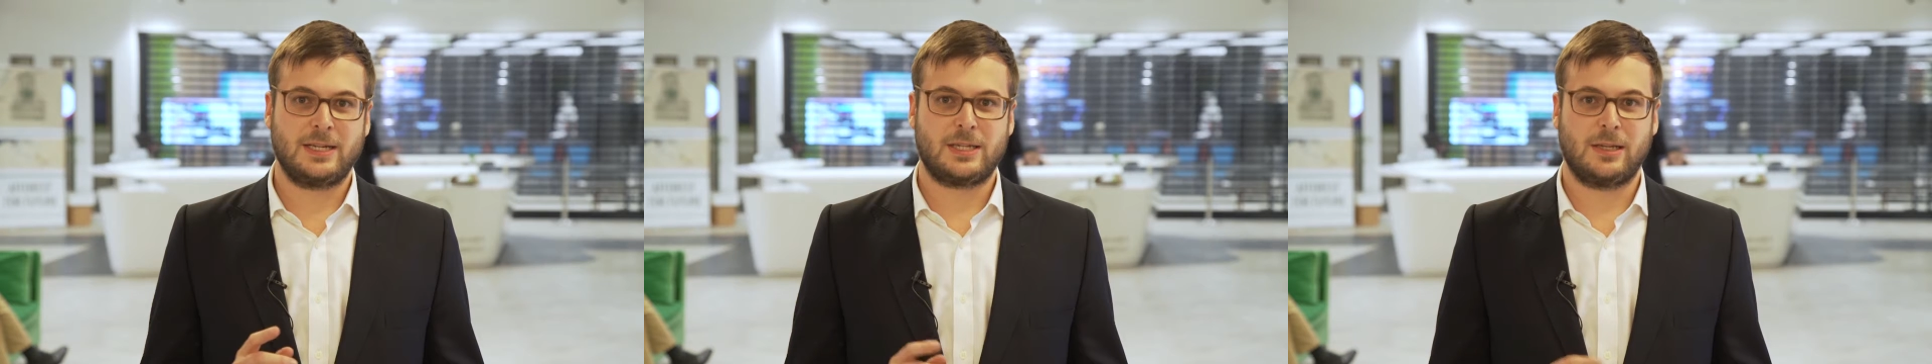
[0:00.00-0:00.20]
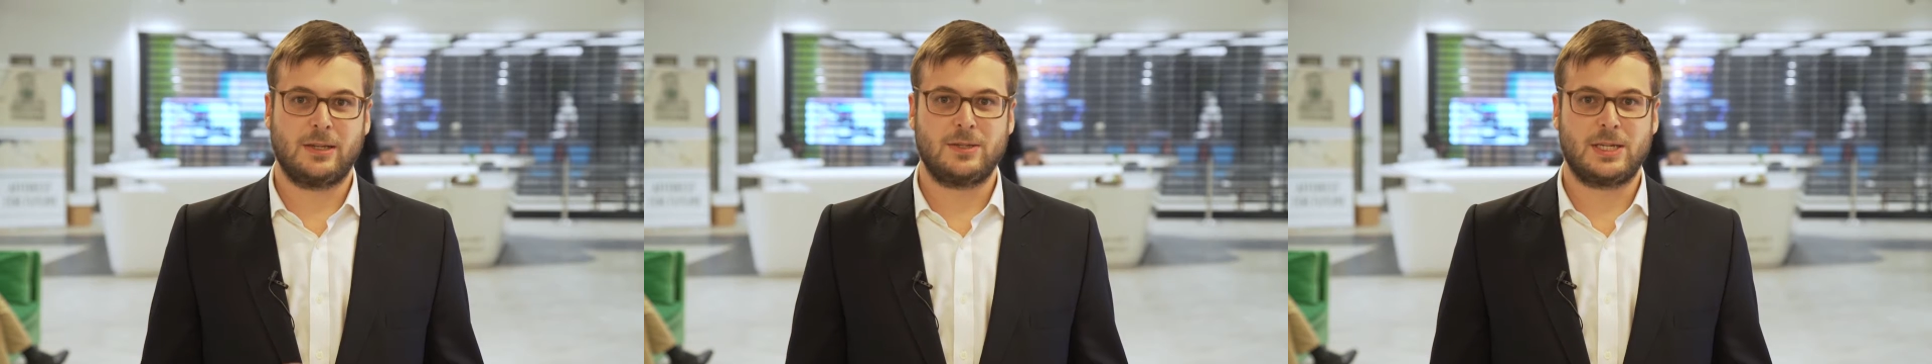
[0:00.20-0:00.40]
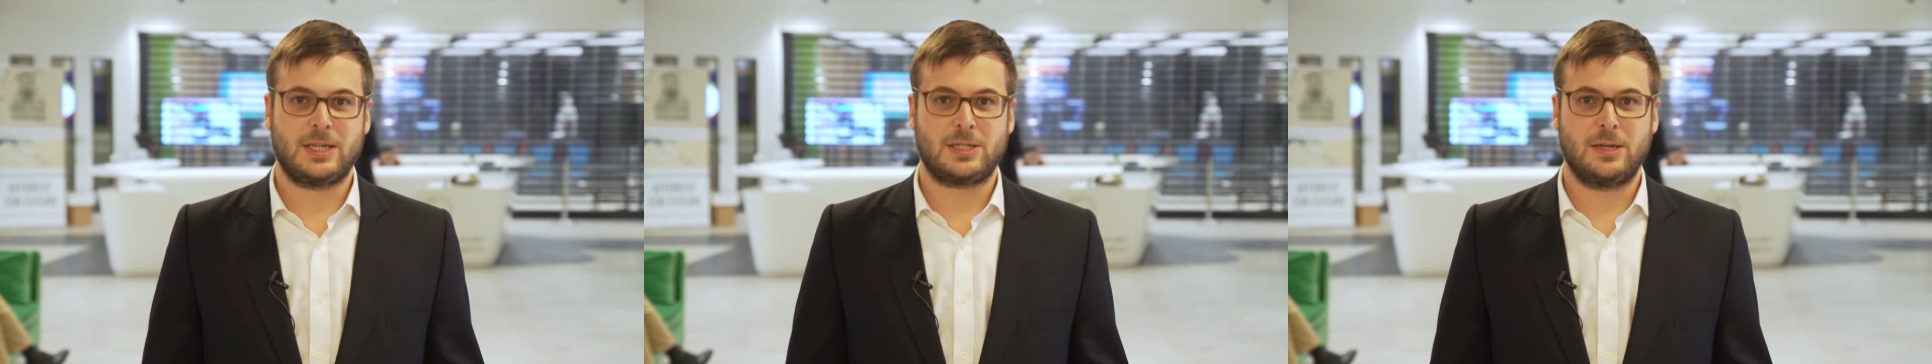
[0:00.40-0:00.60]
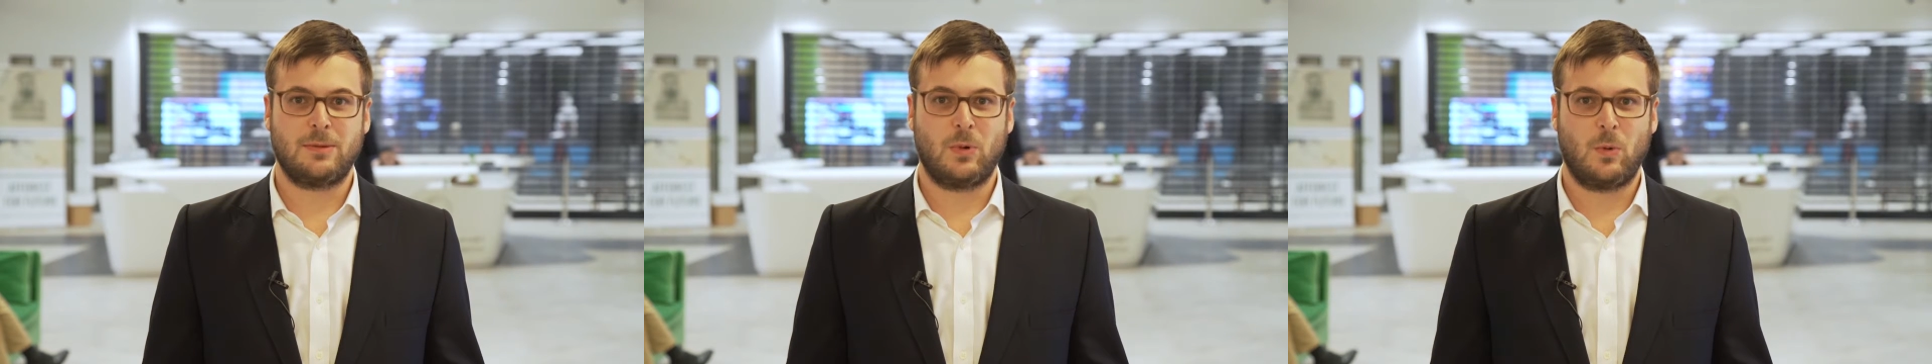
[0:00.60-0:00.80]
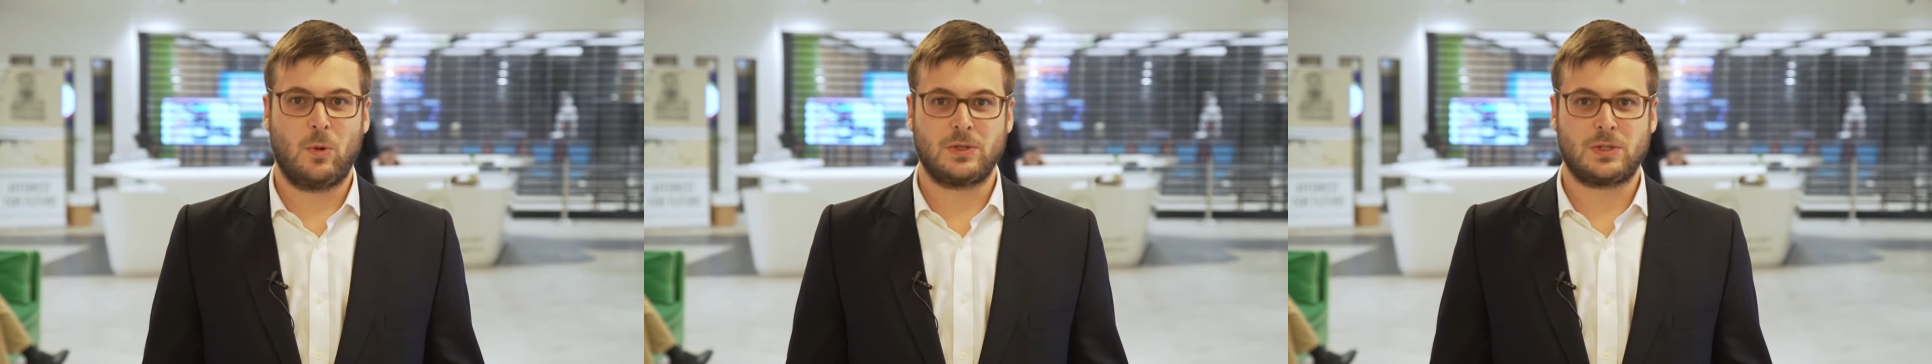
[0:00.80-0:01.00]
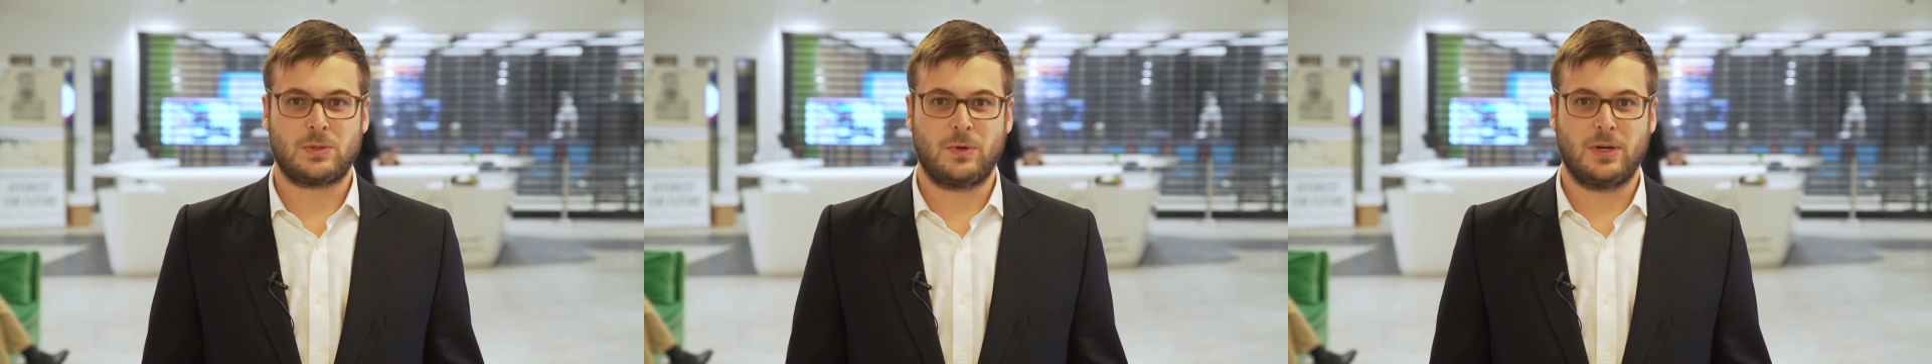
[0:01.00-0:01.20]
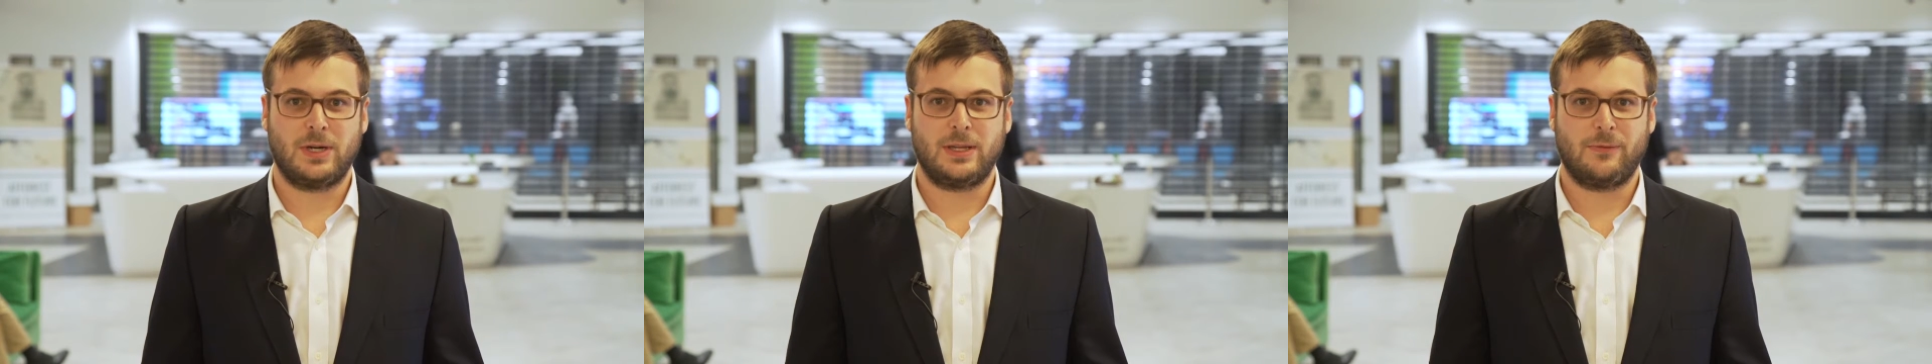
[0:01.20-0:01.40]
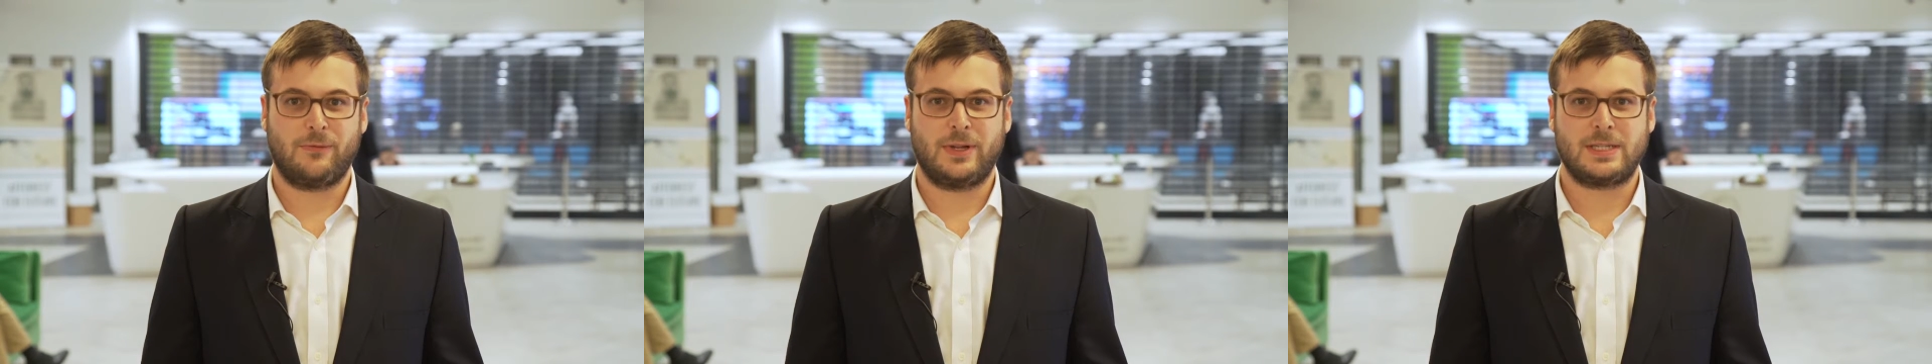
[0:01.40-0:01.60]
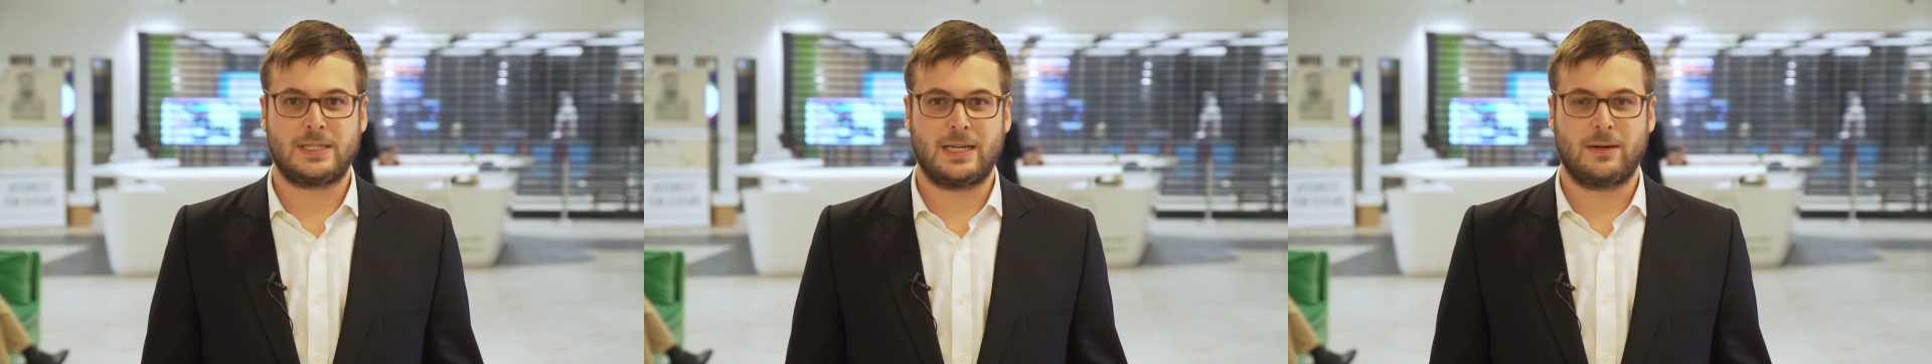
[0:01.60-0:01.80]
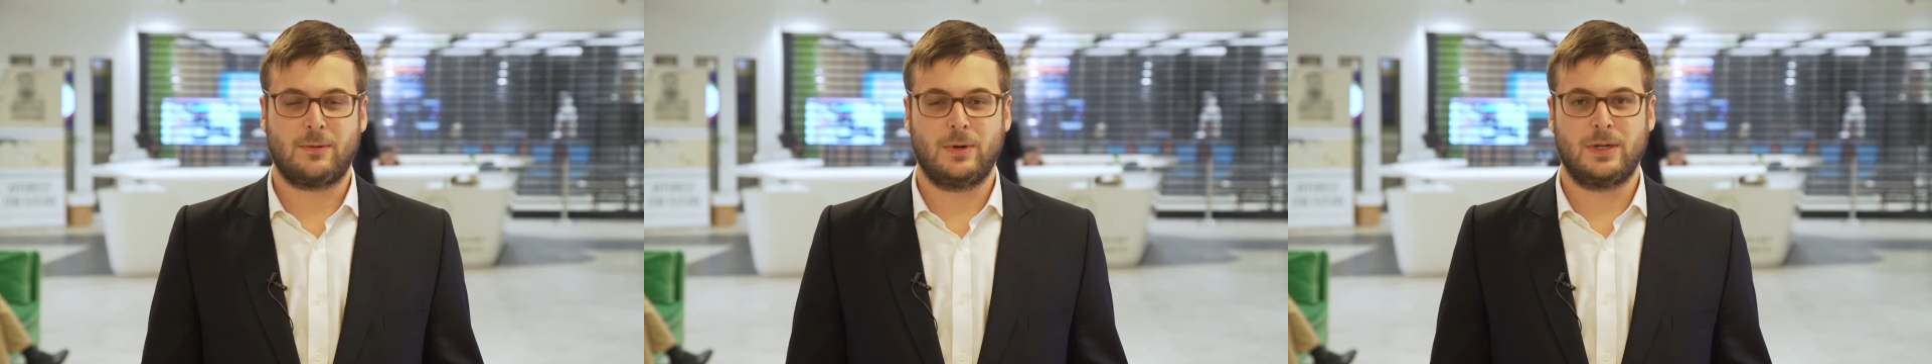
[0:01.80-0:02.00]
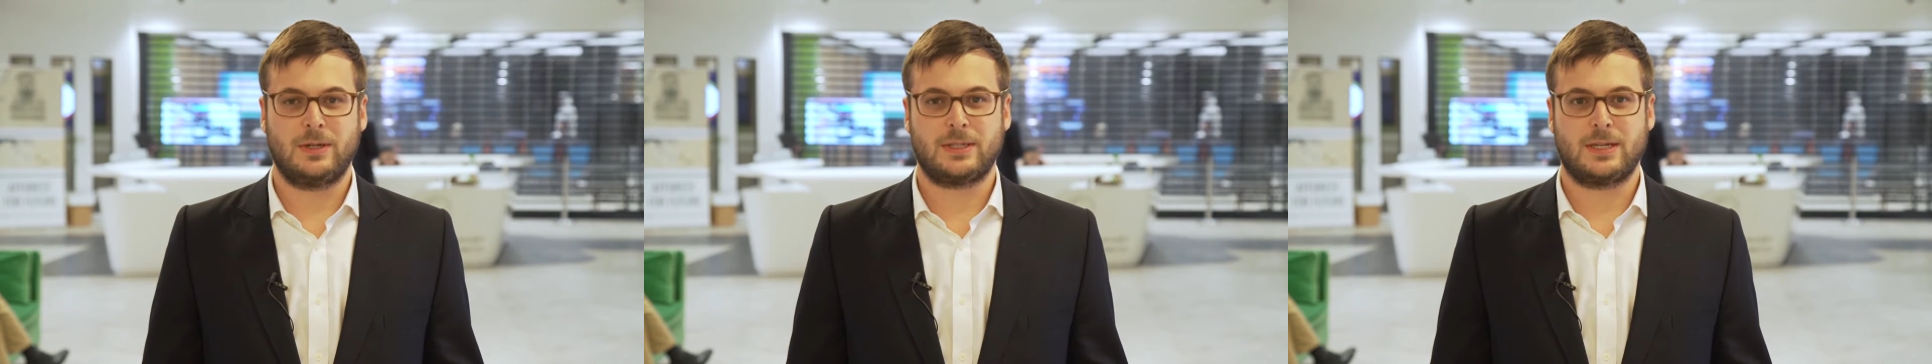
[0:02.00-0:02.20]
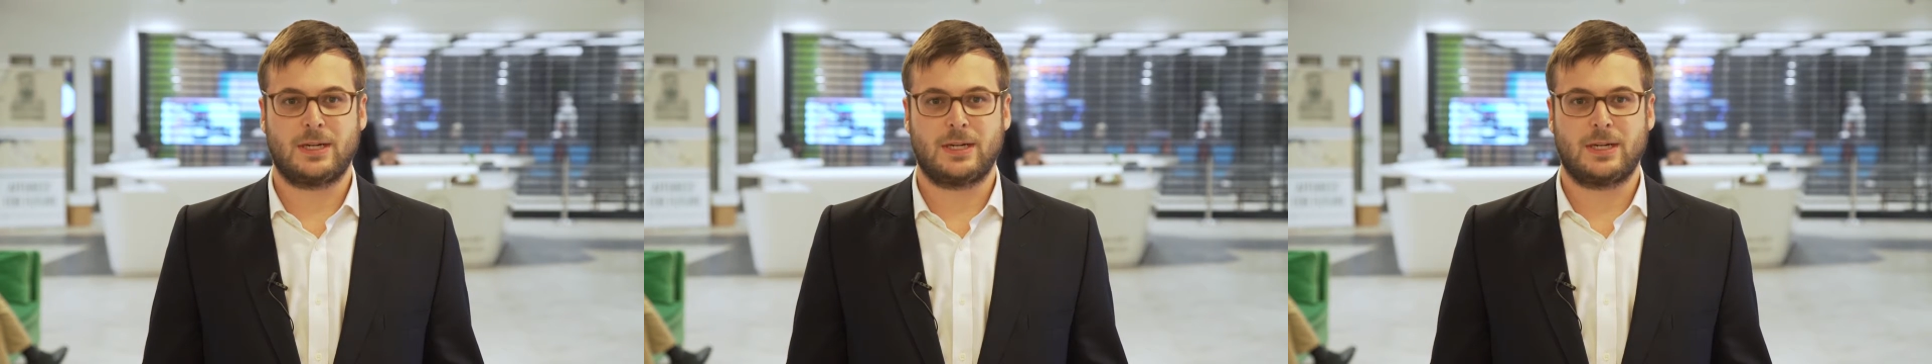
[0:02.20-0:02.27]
to lose its number one spot in the FinTech world,